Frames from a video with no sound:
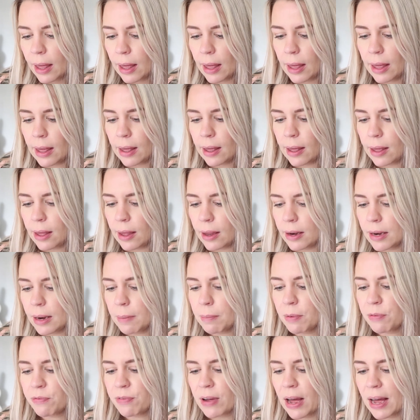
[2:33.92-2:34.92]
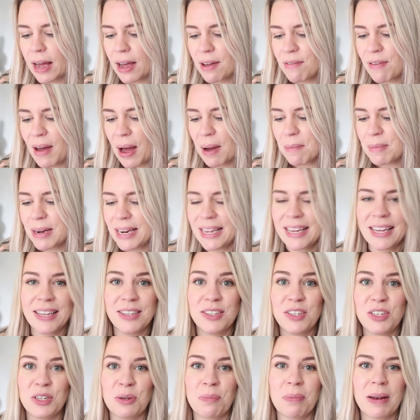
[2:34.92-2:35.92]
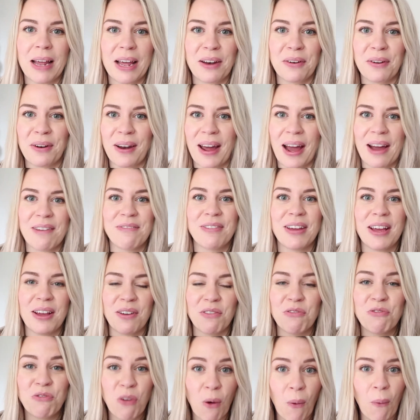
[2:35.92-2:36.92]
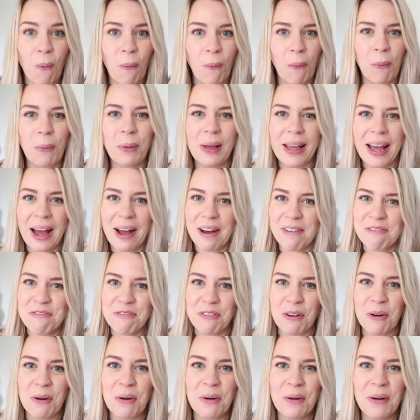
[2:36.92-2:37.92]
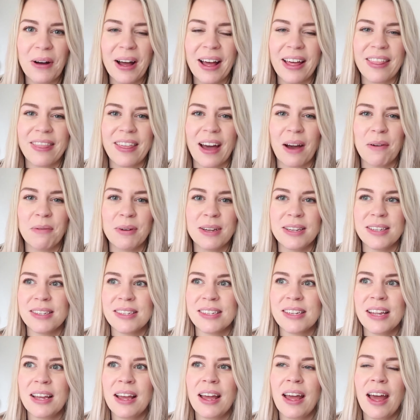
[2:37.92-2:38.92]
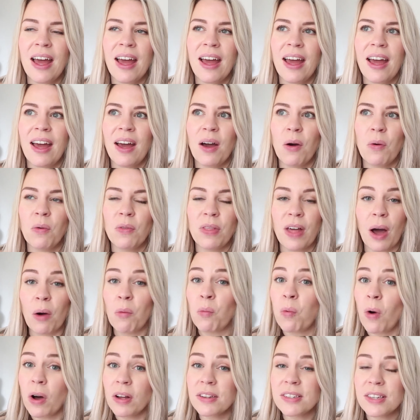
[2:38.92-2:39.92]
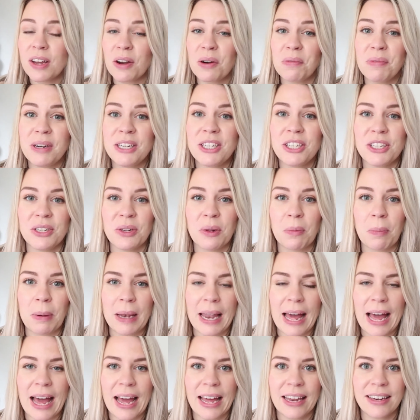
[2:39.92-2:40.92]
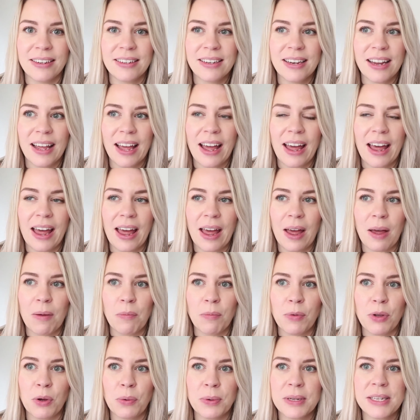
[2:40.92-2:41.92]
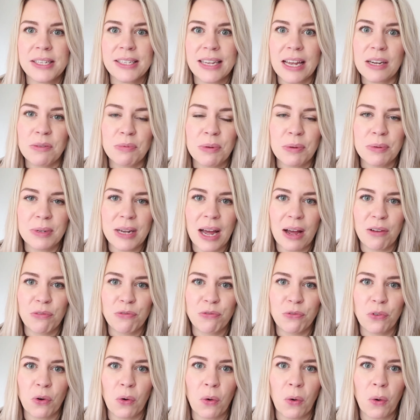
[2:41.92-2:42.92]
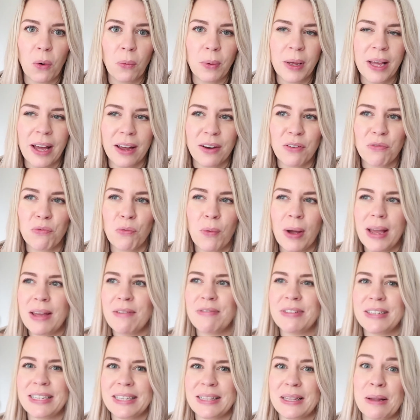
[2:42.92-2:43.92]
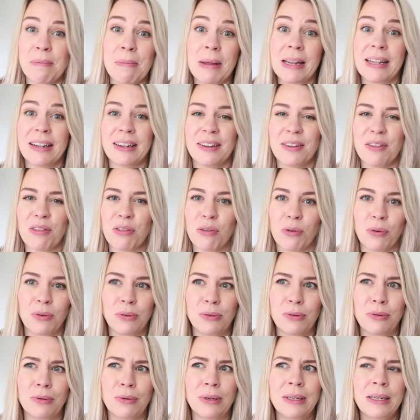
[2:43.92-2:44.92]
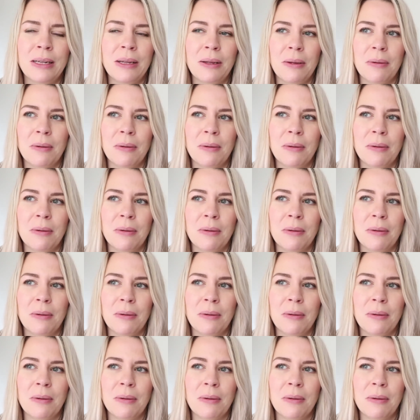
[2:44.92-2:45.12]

Number 5, how many kids do you plan on having? 4. We have 4. That was our original plan. We always said we would have 4. We kind of wavered in the middle and thought, oh,